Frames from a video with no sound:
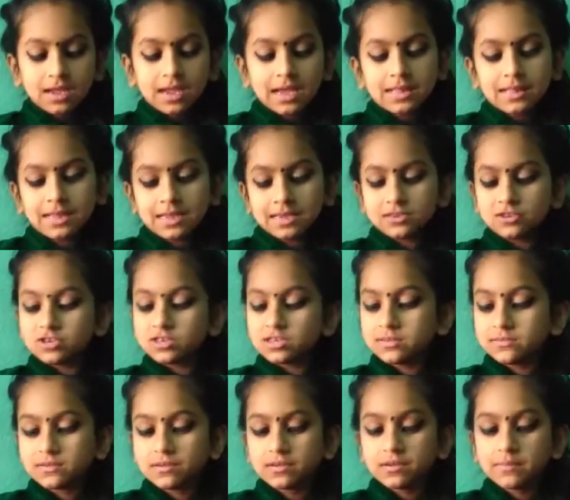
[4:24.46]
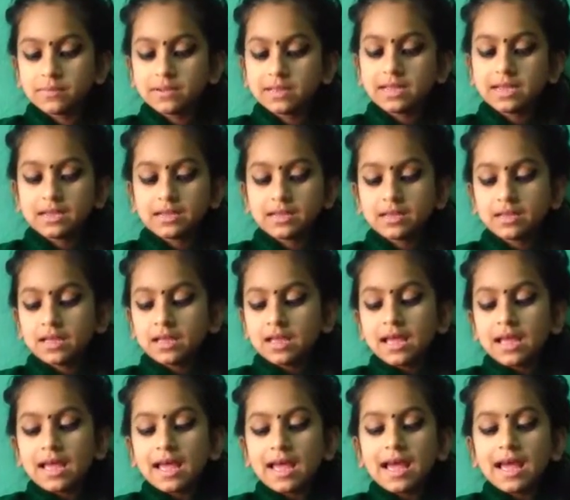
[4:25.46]
and like she's gonna be like,
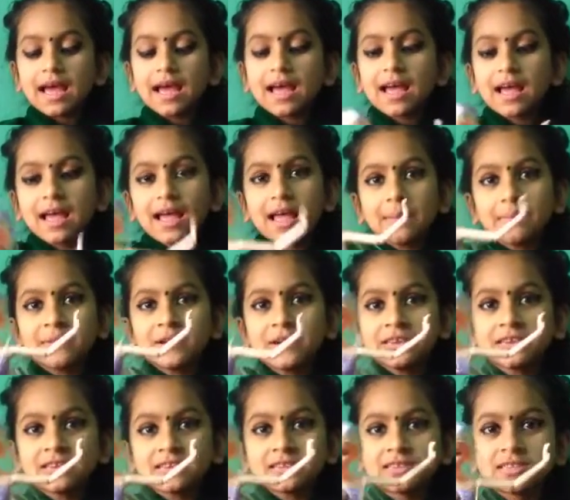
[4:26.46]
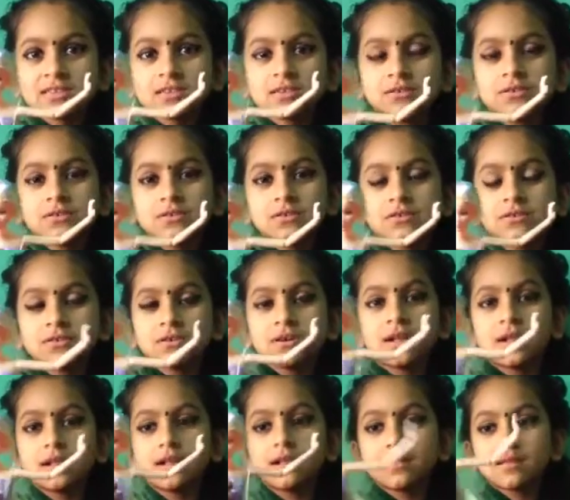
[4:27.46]
I'm going to
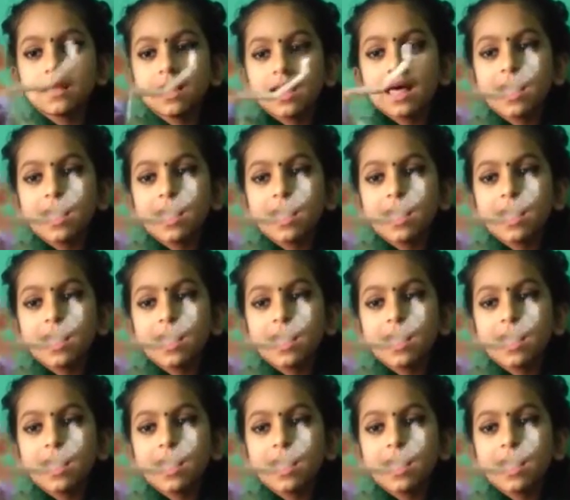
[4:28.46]
school,